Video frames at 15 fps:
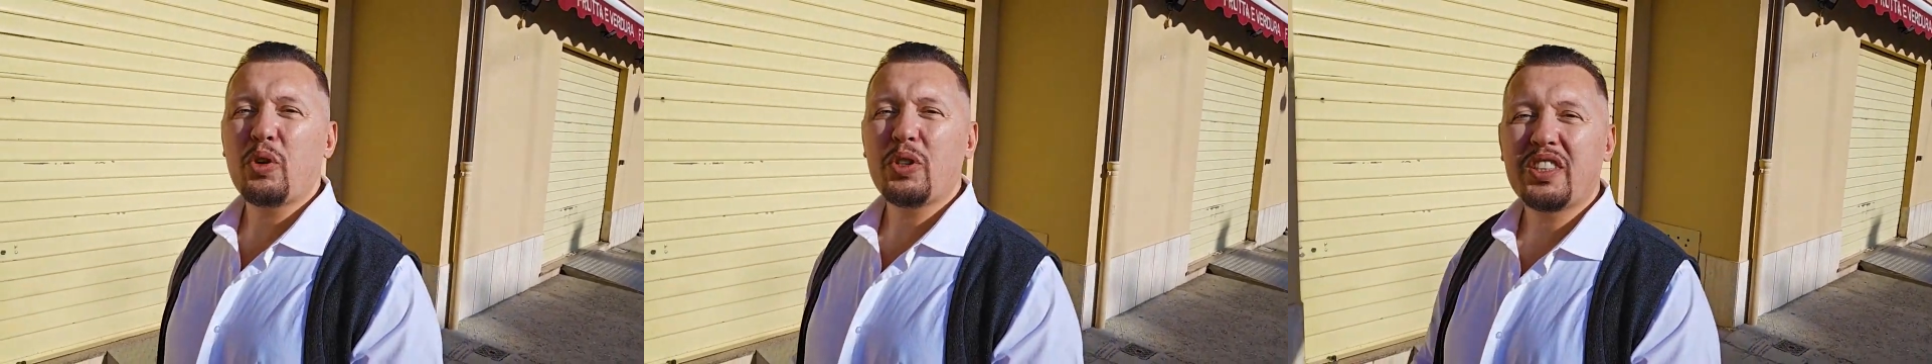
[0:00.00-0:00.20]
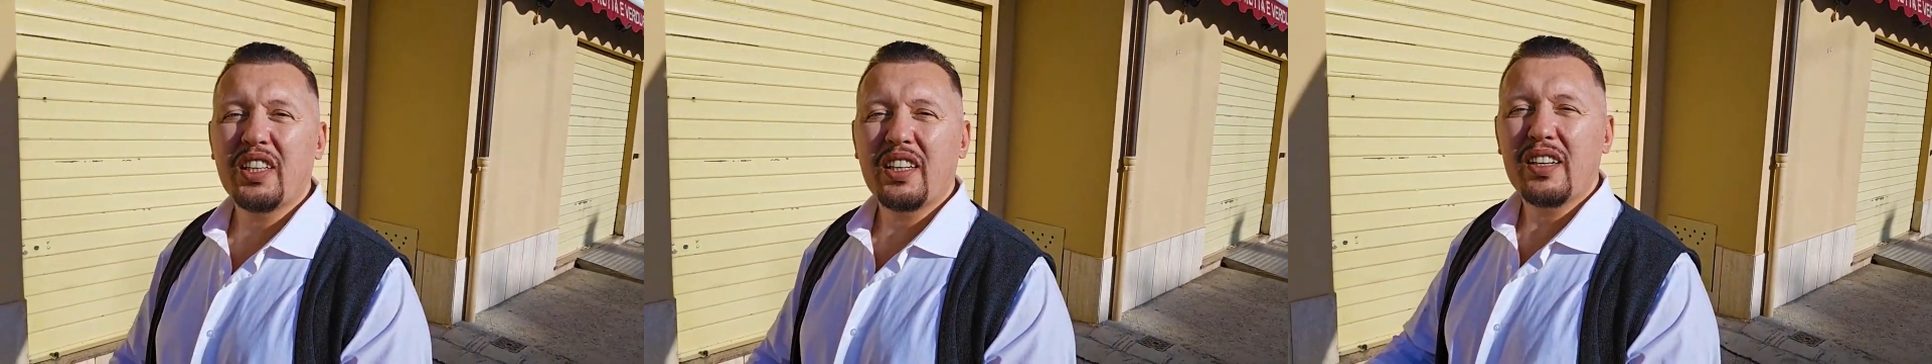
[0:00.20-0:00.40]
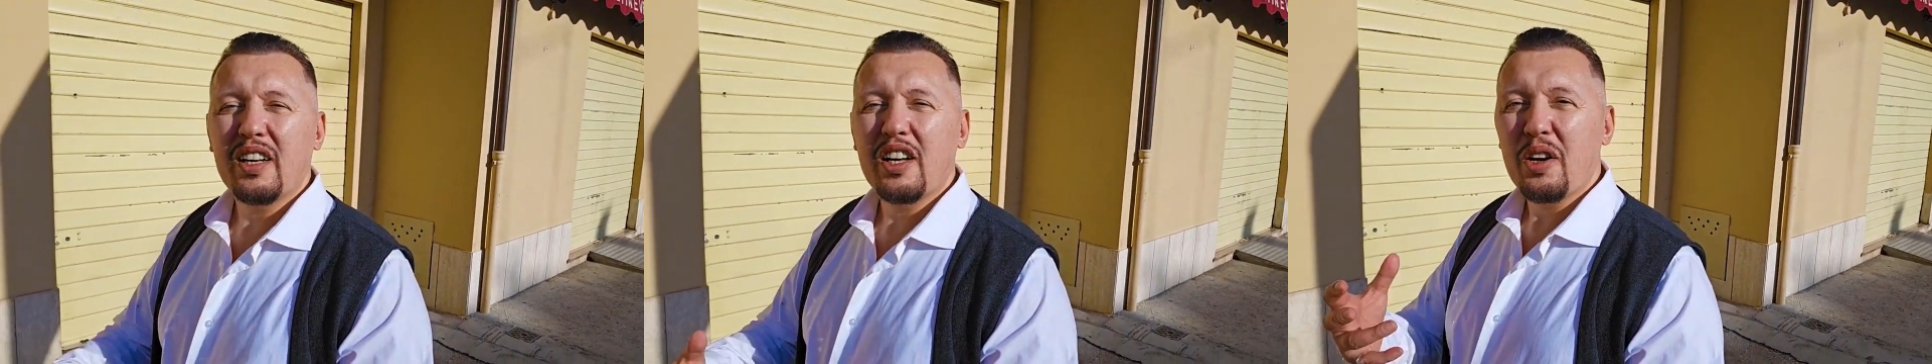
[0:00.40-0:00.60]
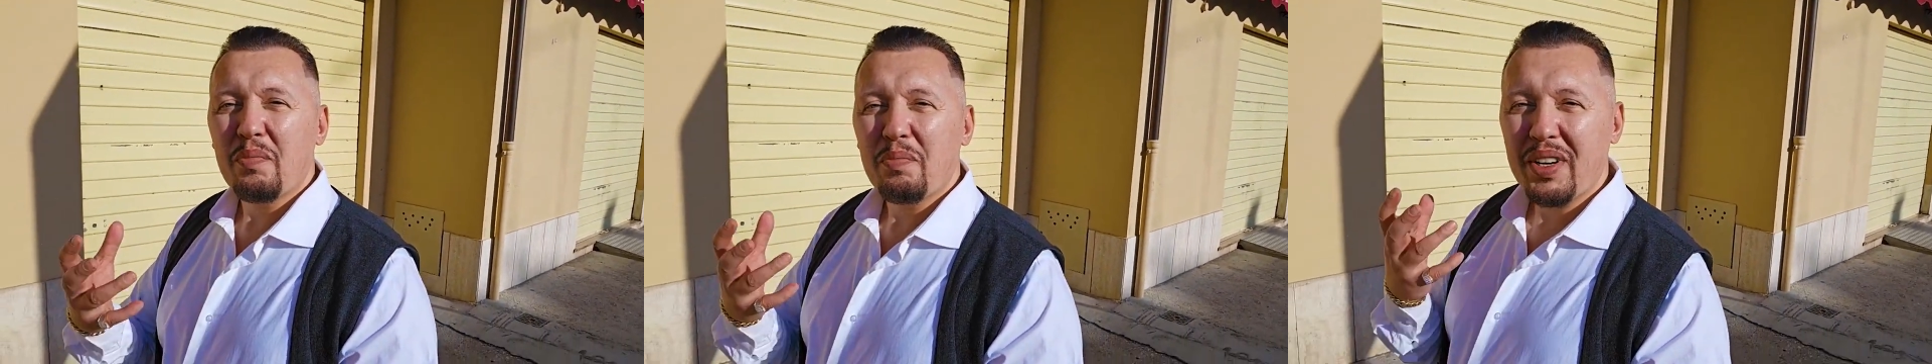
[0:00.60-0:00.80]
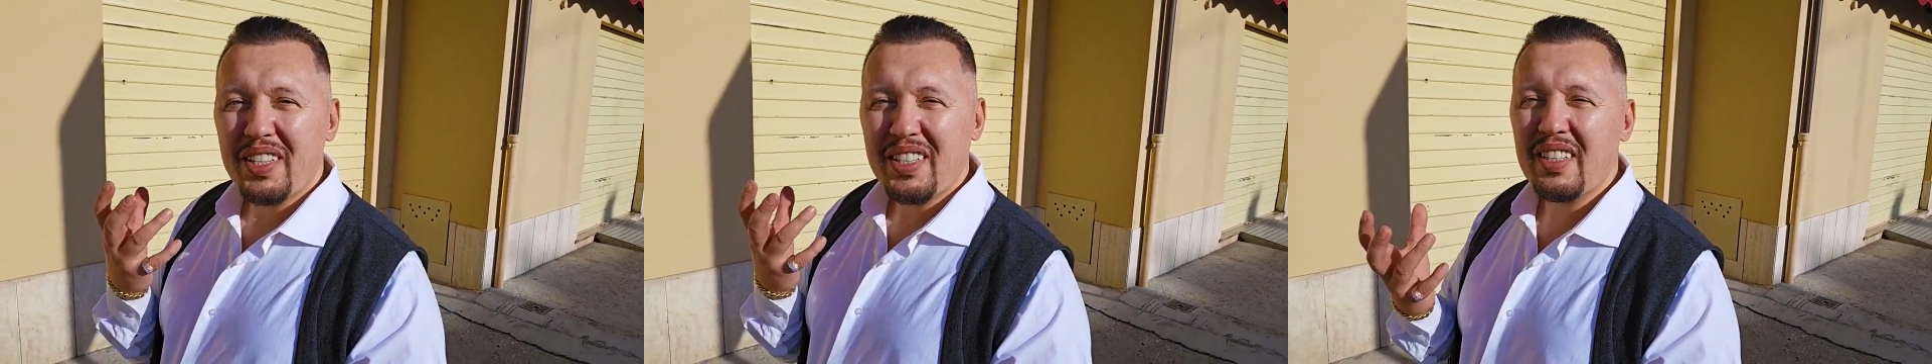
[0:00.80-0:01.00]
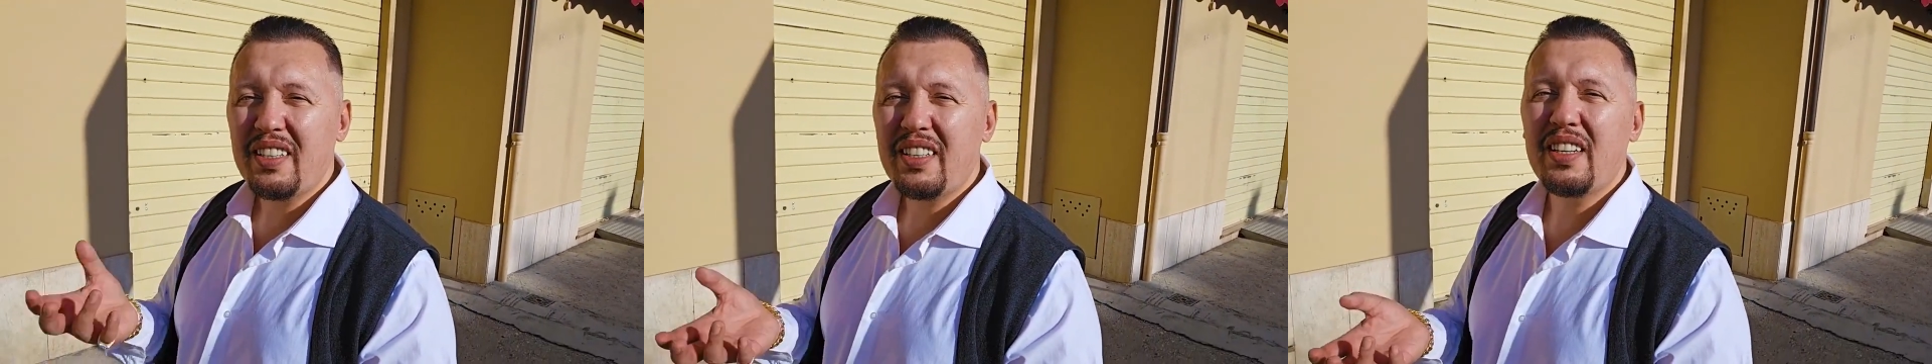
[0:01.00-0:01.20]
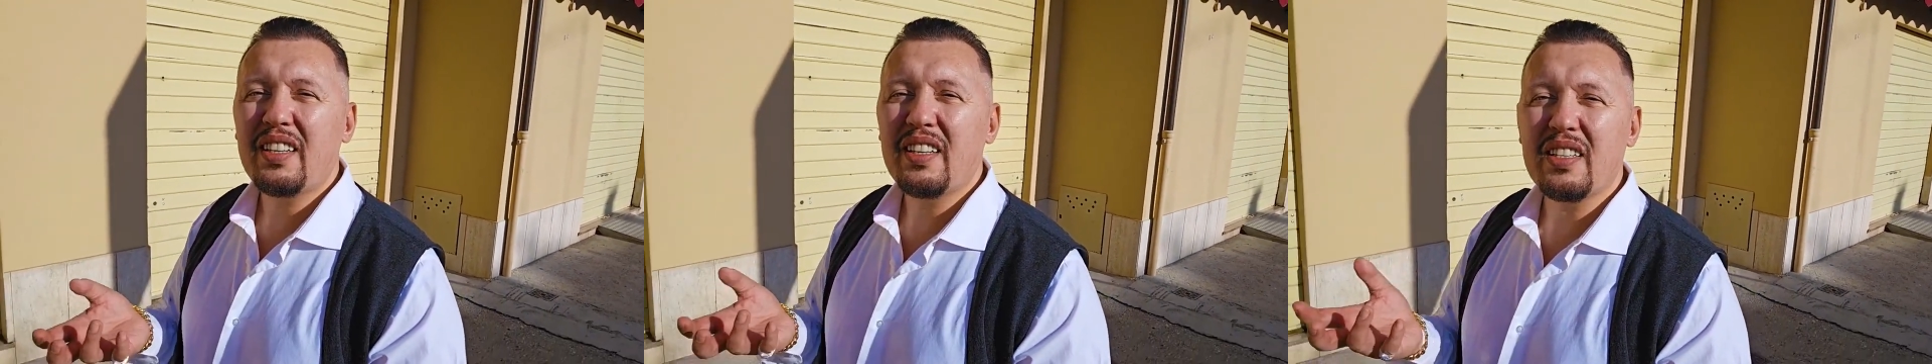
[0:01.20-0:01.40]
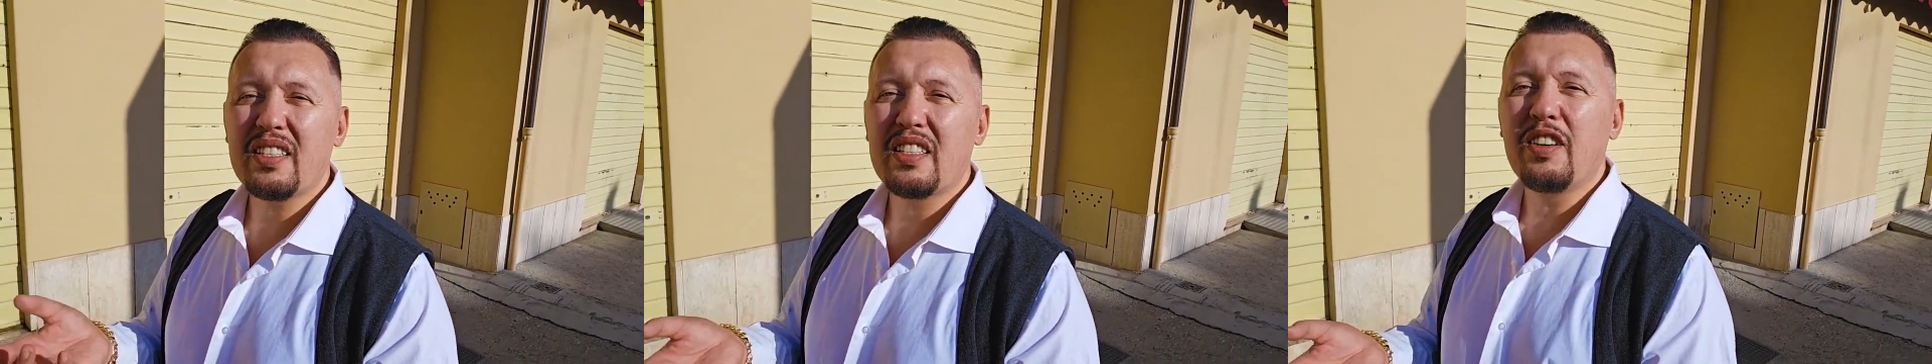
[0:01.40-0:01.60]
happening in your life,